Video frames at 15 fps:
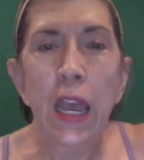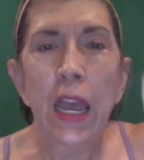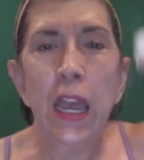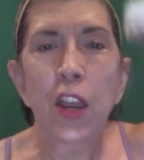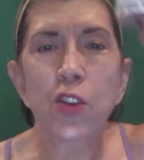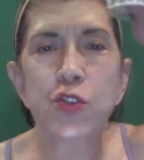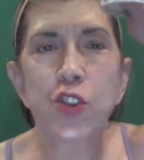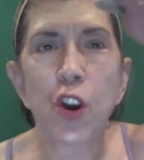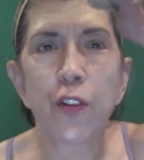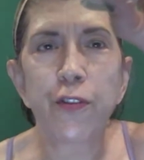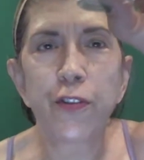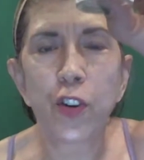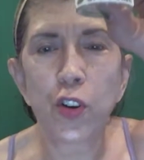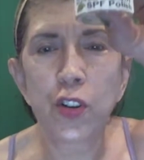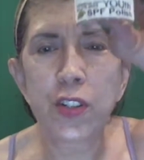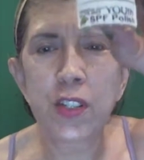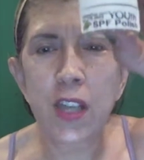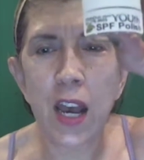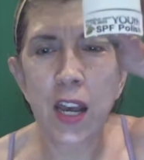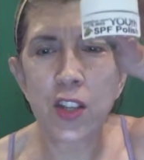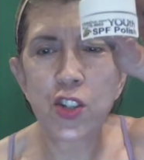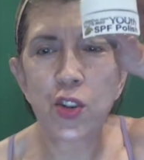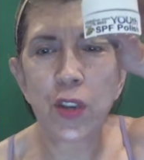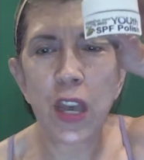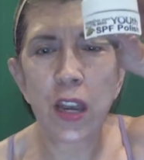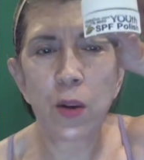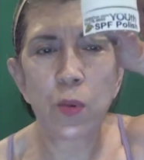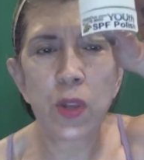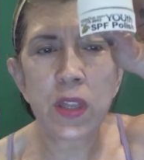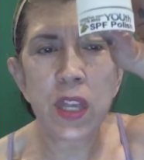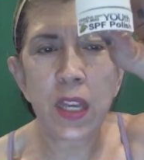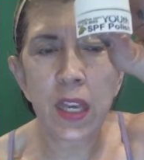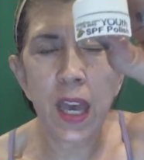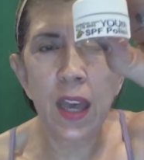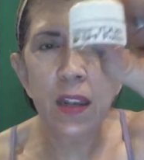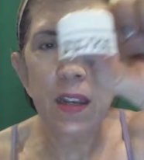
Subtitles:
Here's our full size. You get it with the kit.